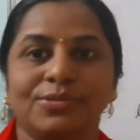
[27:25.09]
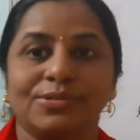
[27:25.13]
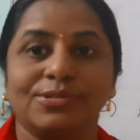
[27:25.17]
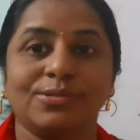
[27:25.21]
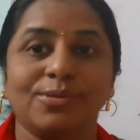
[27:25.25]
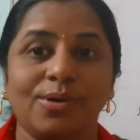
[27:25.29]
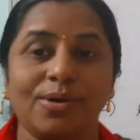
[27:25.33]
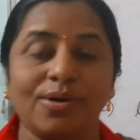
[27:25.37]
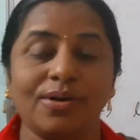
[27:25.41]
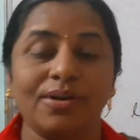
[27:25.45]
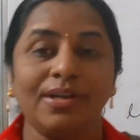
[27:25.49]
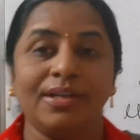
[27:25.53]

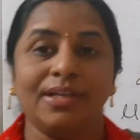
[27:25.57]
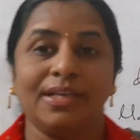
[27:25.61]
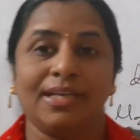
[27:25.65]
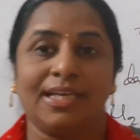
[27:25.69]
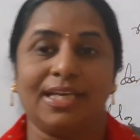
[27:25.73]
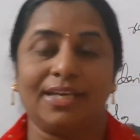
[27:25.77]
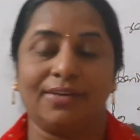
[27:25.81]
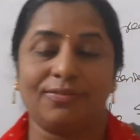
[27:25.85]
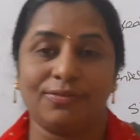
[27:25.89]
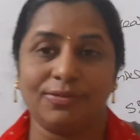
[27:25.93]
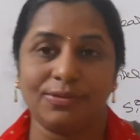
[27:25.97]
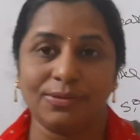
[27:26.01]
So
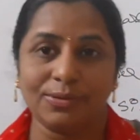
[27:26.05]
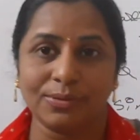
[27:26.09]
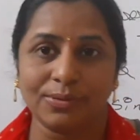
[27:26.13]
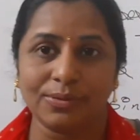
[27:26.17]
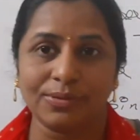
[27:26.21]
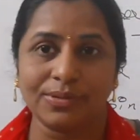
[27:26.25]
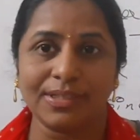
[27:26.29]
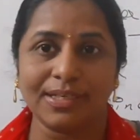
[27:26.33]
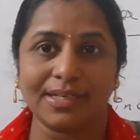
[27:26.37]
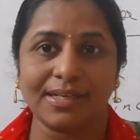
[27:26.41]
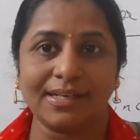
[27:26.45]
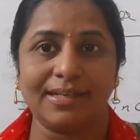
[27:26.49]
if you
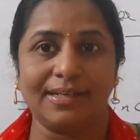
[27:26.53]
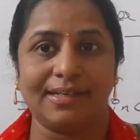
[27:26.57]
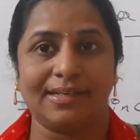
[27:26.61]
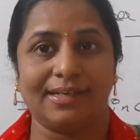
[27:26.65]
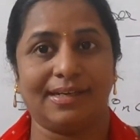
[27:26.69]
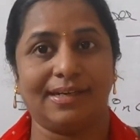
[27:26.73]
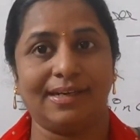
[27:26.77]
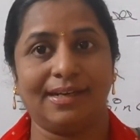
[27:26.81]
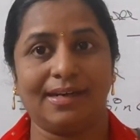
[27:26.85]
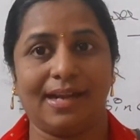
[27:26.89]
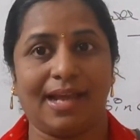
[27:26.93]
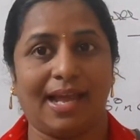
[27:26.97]
know the
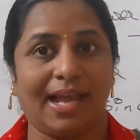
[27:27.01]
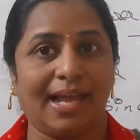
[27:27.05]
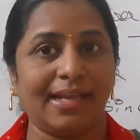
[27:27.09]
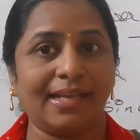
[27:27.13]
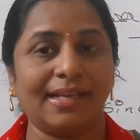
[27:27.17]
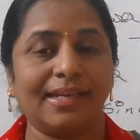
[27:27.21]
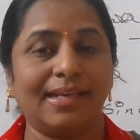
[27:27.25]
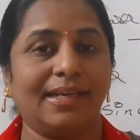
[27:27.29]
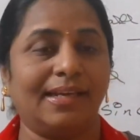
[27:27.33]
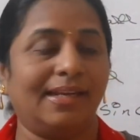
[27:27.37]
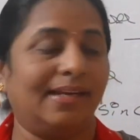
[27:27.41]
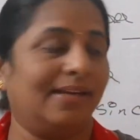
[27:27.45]
critical
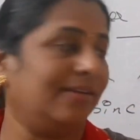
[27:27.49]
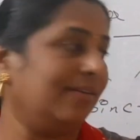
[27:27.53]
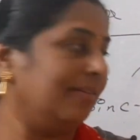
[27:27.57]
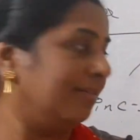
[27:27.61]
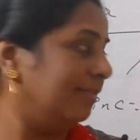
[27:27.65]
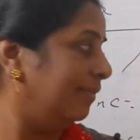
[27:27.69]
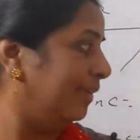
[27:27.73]
angle,